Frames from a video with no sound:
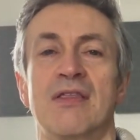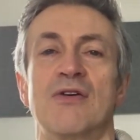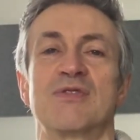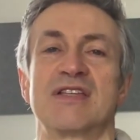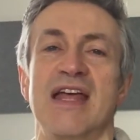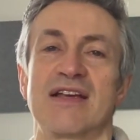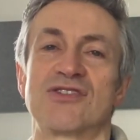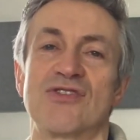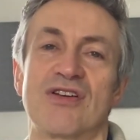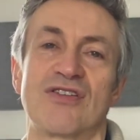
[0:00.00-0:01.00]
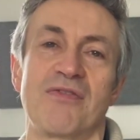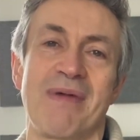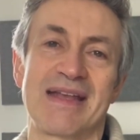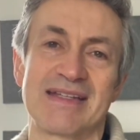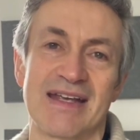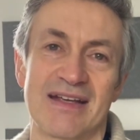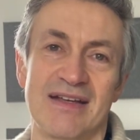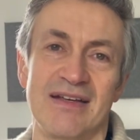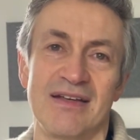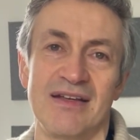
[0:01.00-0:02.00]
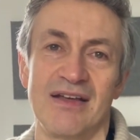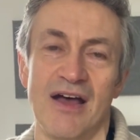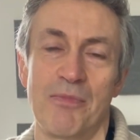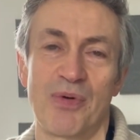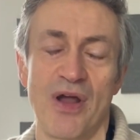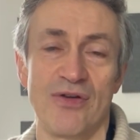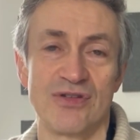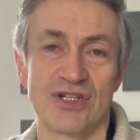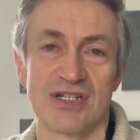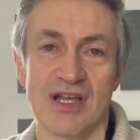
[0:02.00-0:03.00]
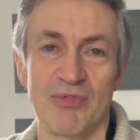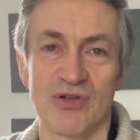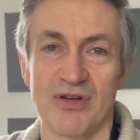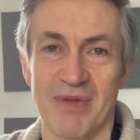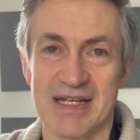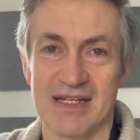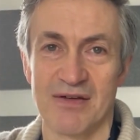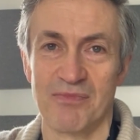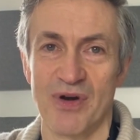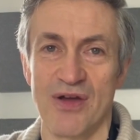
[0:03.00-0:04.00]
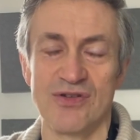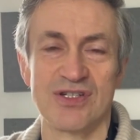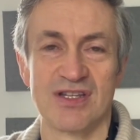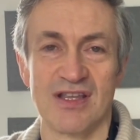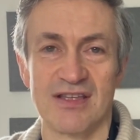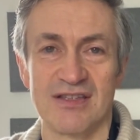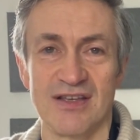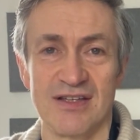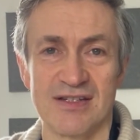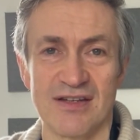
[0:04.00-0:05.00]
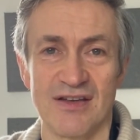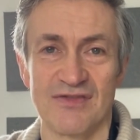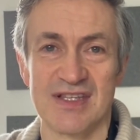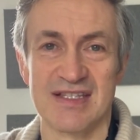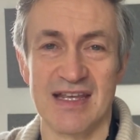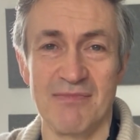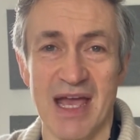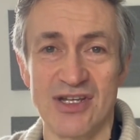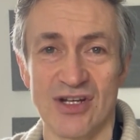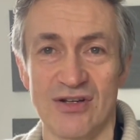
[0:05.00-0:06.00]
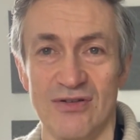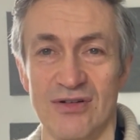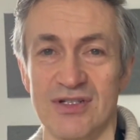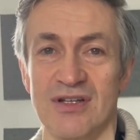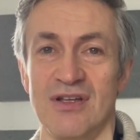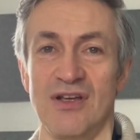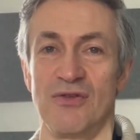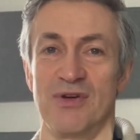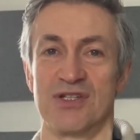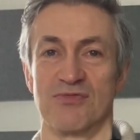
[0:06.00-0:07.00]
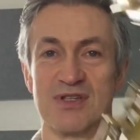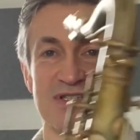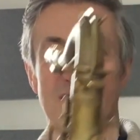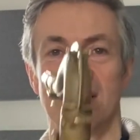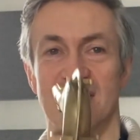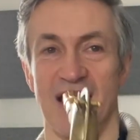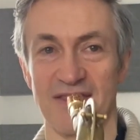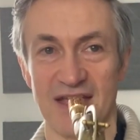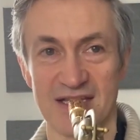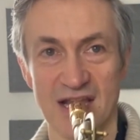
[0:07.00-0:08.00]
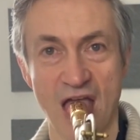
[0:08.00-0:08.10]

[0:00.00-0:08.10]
was an extra chromatic approach, a double chromatic approach to the third of the C major chord, which was like this.